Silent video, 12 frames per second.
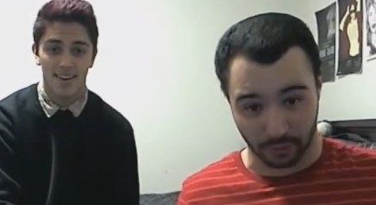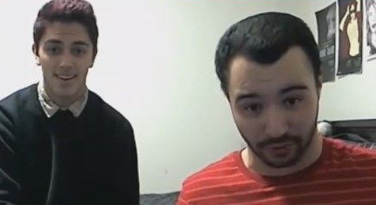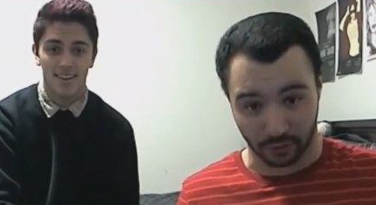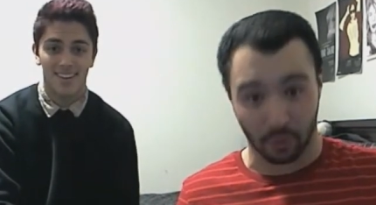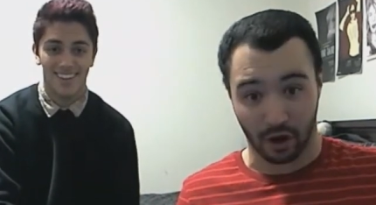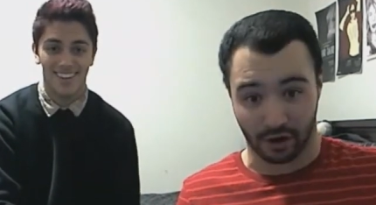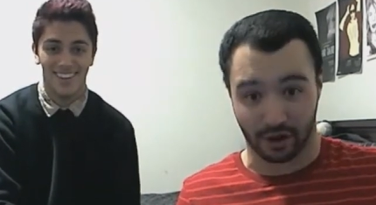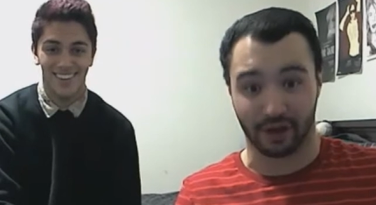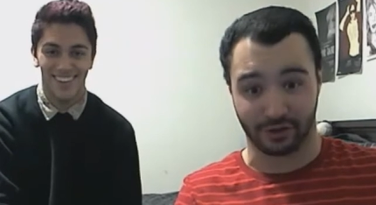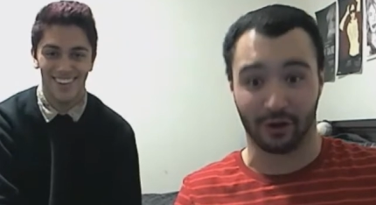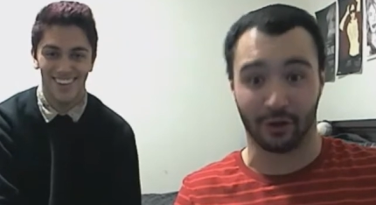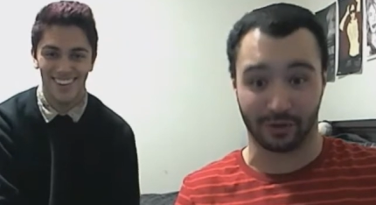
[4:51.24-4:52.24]
Speaker 1: with the water of your
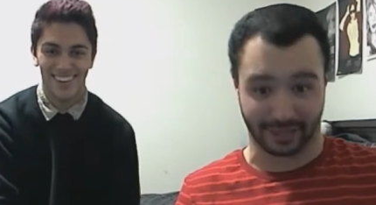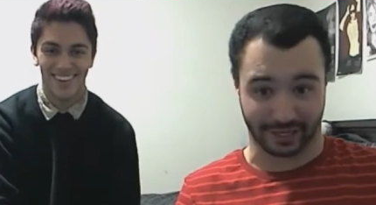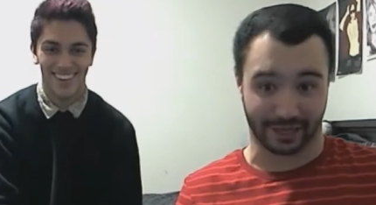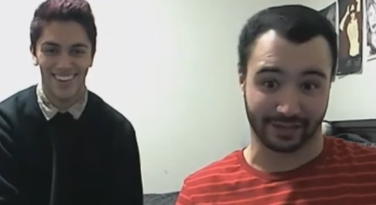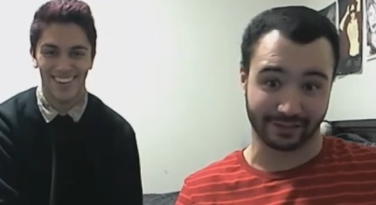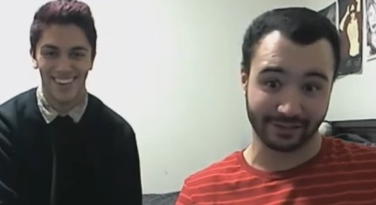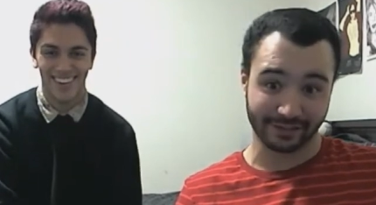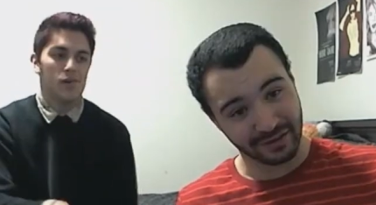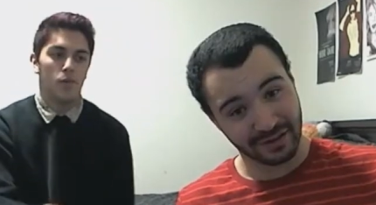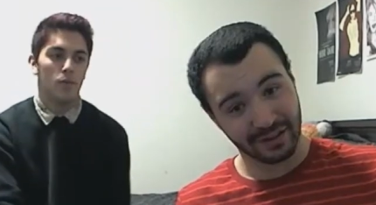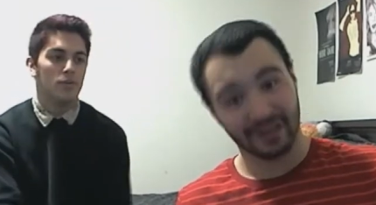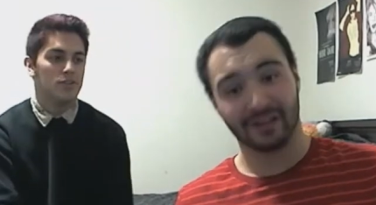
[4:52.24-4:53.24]
holy gods.
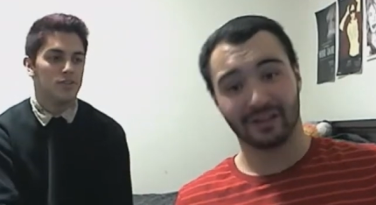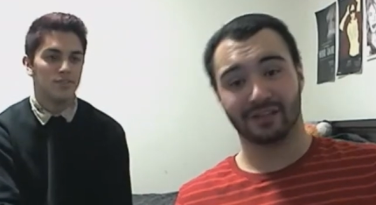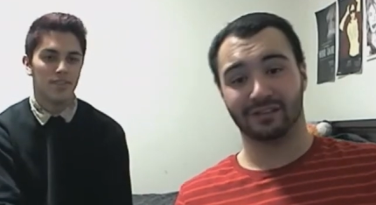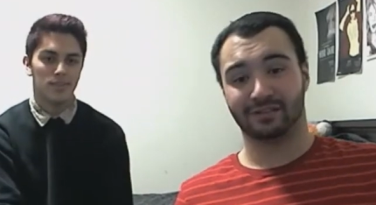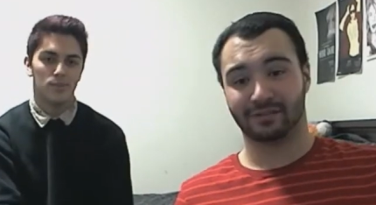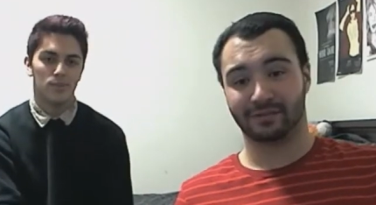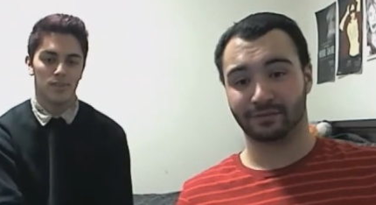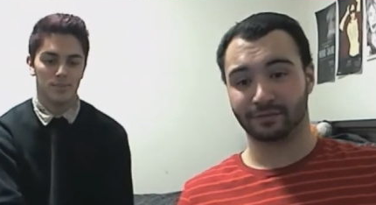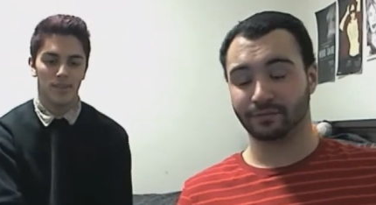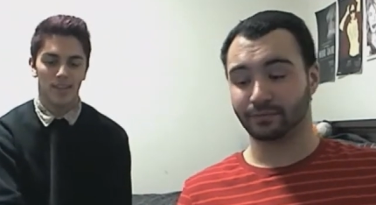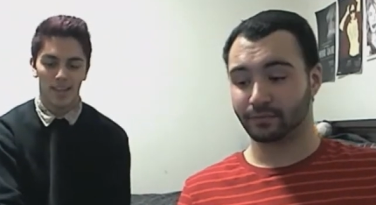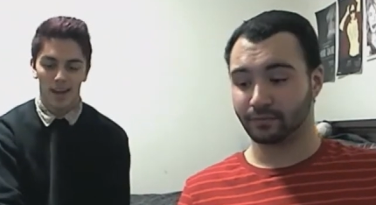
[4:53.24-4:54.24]
Speaker 2: What would you say is worse,
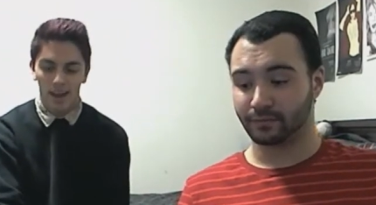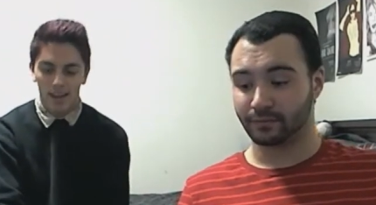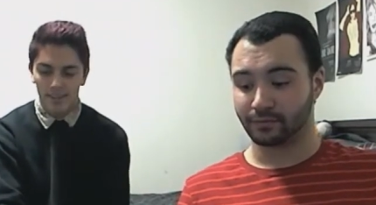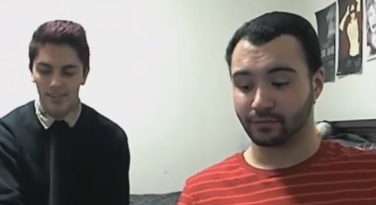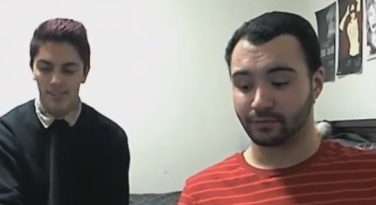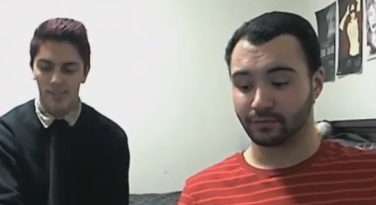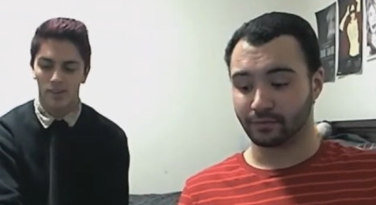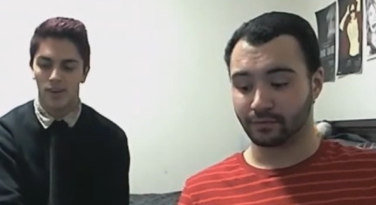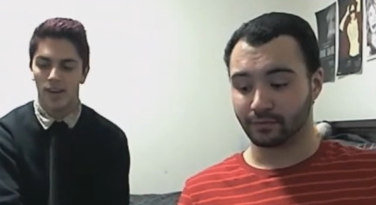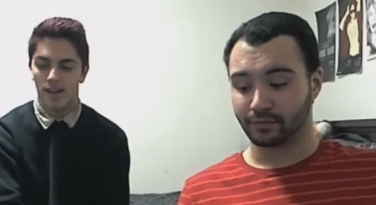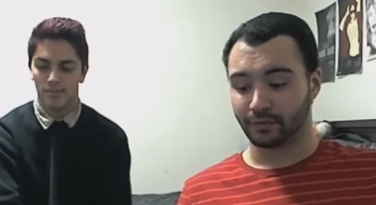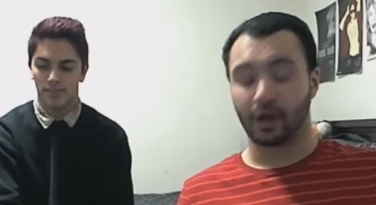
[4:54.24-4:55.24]
being a huntie or a
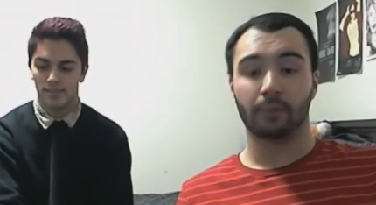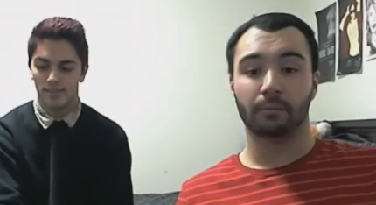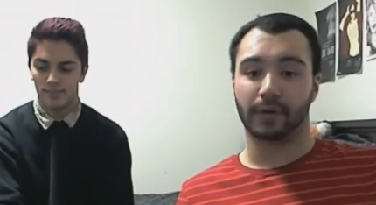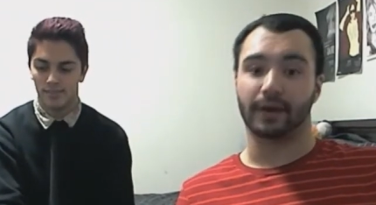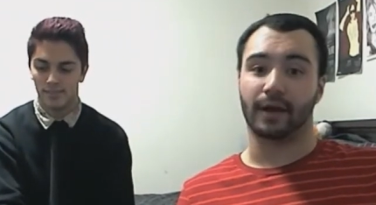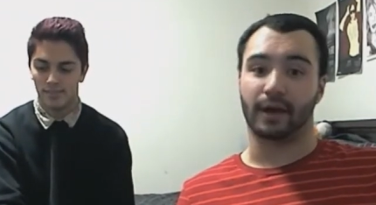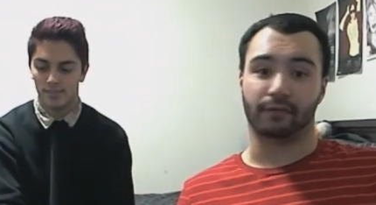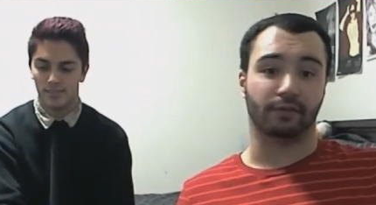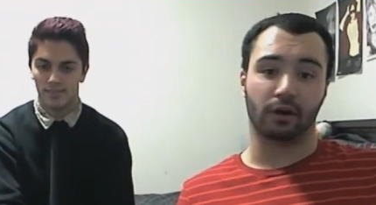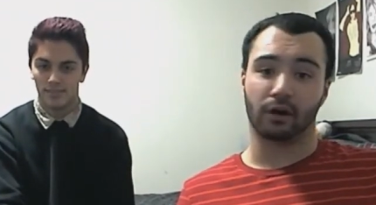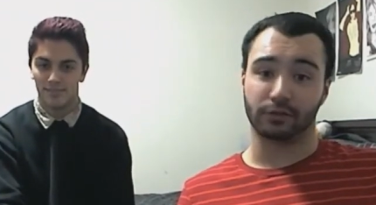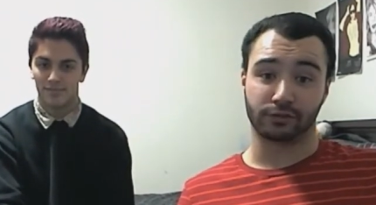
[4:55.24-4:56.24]
Speaker 1: heifer? Being a heifer,
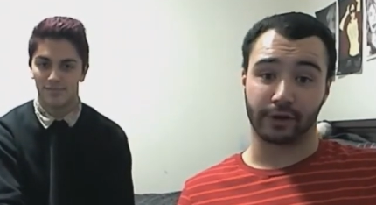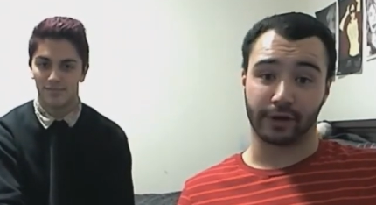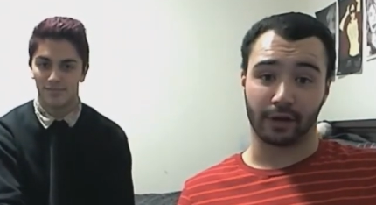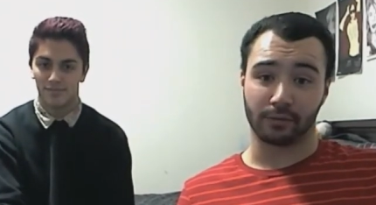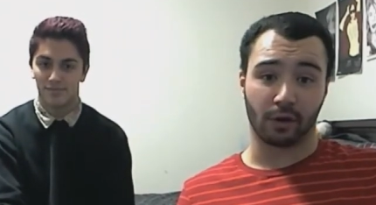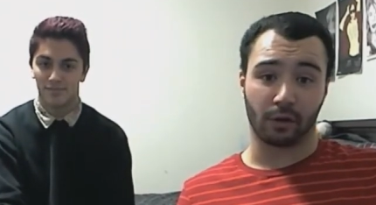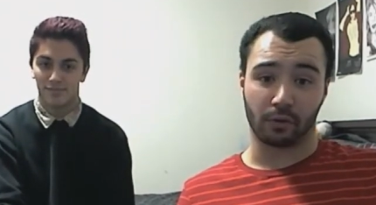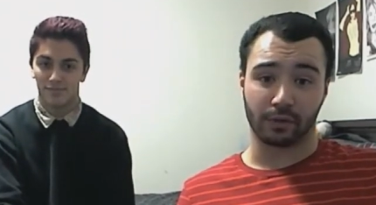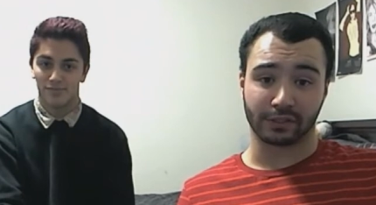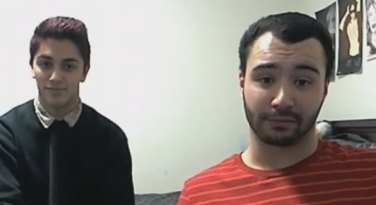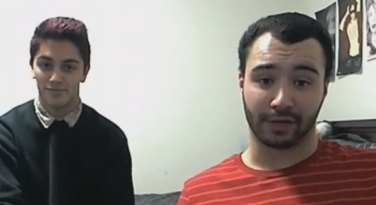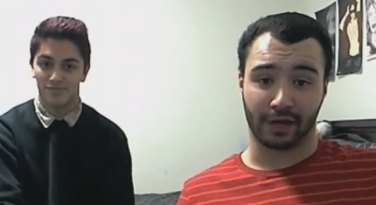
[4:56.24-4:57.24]
all straight up. No one wants to
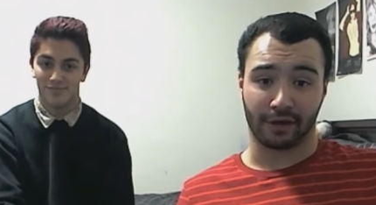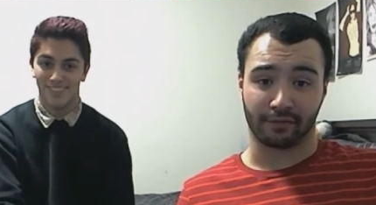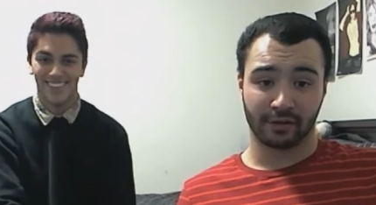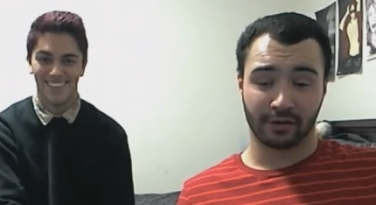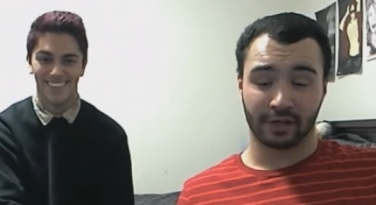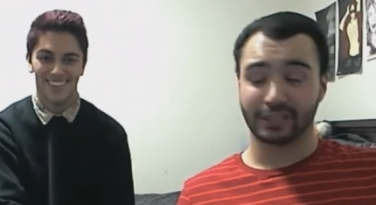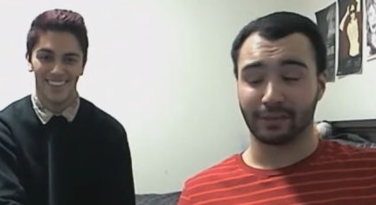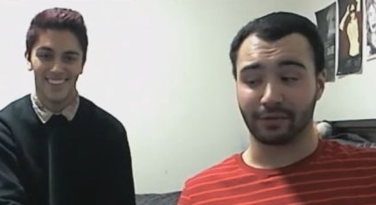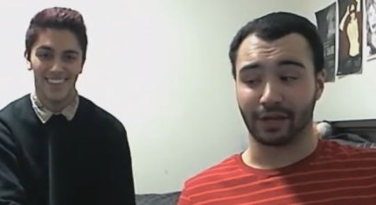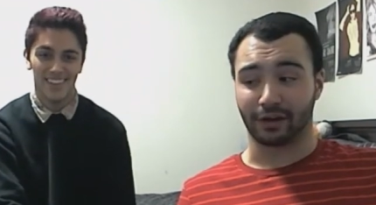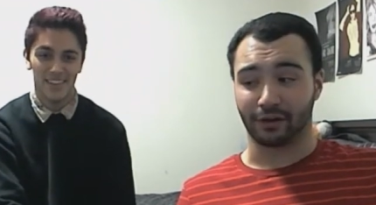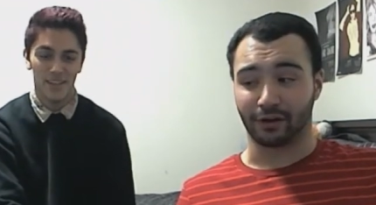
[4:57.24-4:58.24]
be a heifer. Except for that
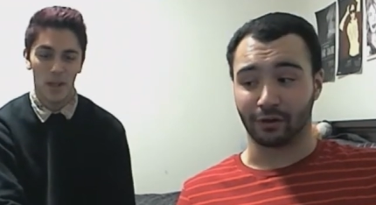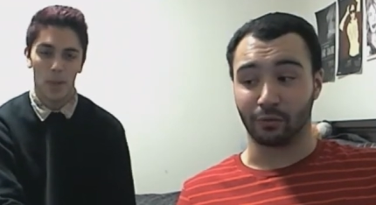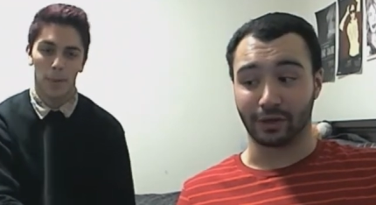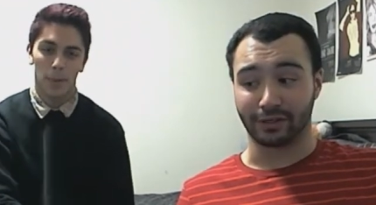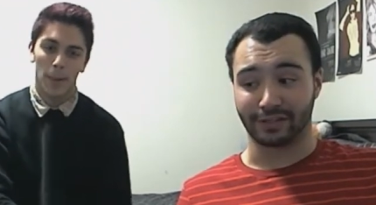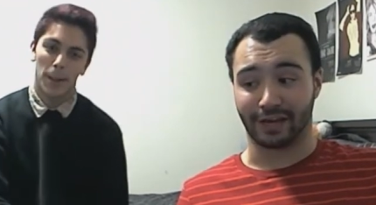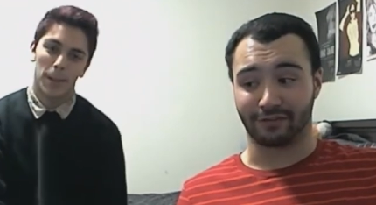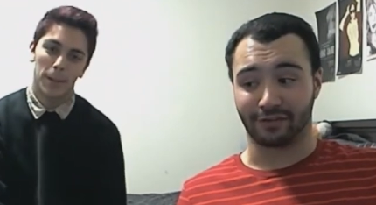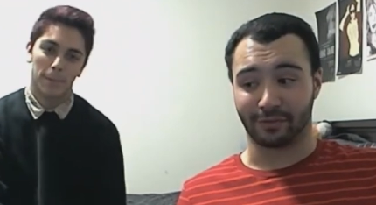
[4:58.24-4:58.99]
girl who was a heifer